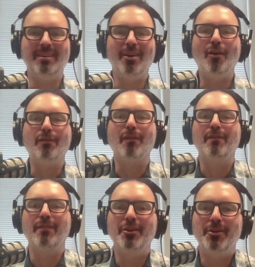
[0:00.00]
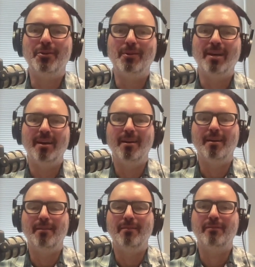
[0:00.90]
overview
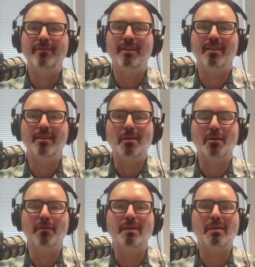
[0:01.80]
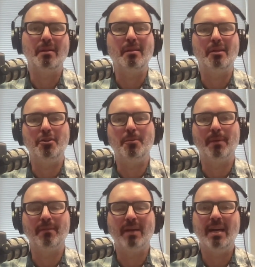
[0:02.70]
of the services that you
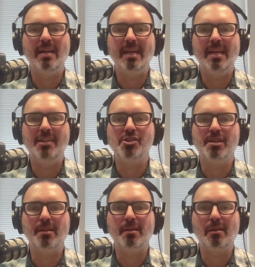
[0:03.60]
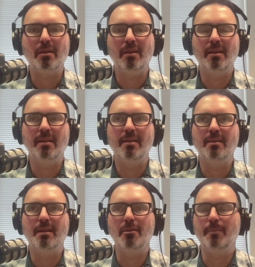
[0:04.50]
provide agents,
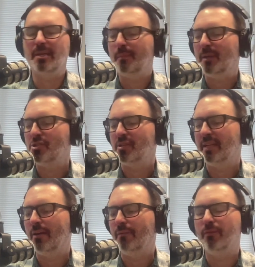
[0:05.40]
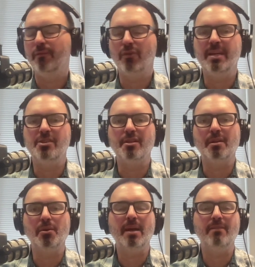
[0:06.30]
and this will be especially helpful for
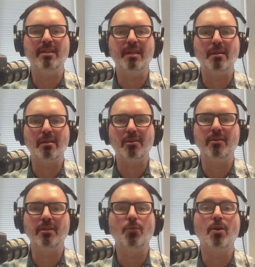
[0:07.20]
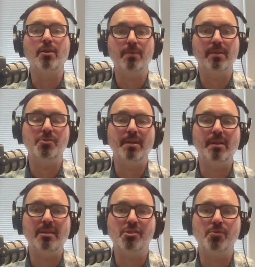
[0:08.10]
agents who haven't necessarily worked with a
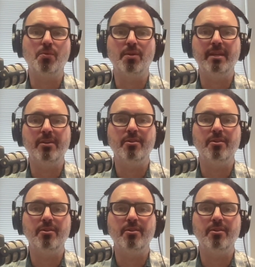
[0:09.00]
transaction coordinator